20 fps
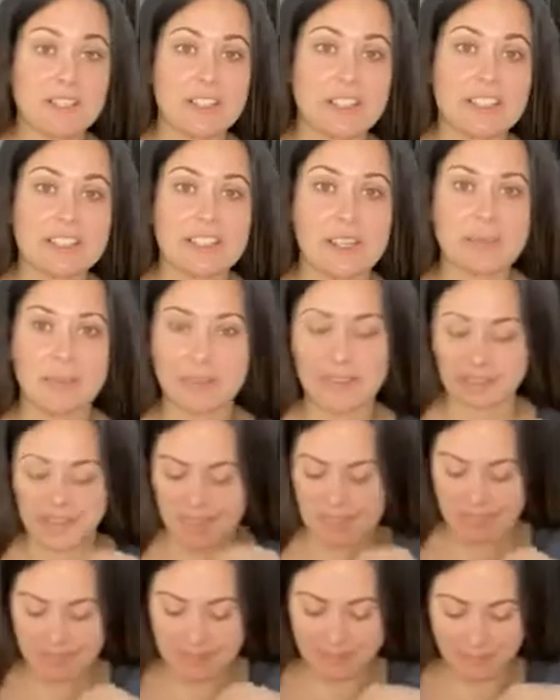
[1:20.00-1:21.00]
last night, but they
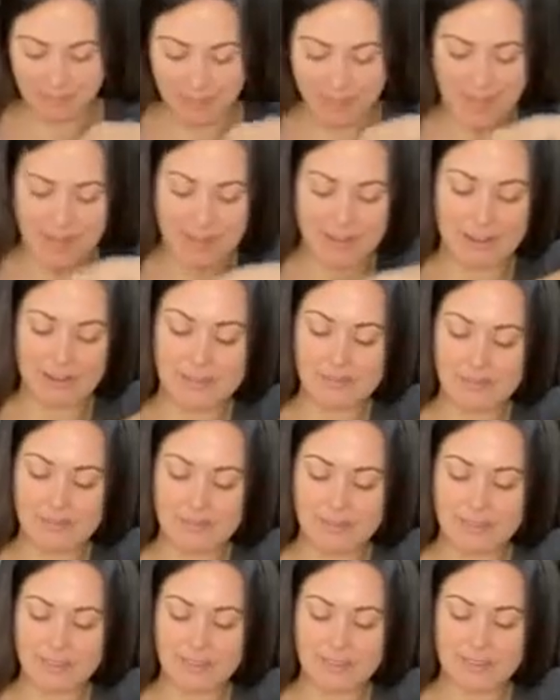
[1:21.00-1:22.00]
keep a
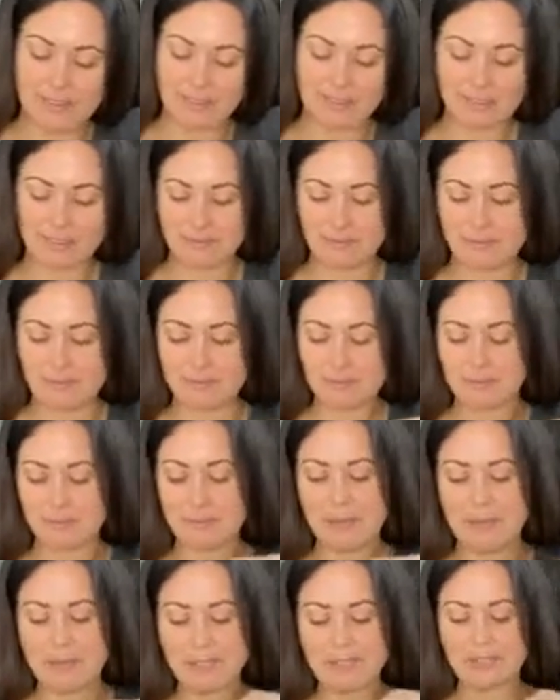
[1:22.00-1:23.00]

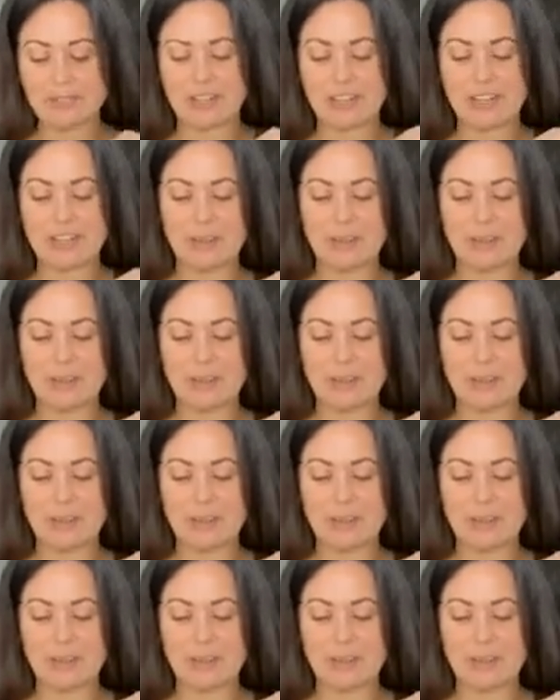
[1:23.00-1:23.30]
measuring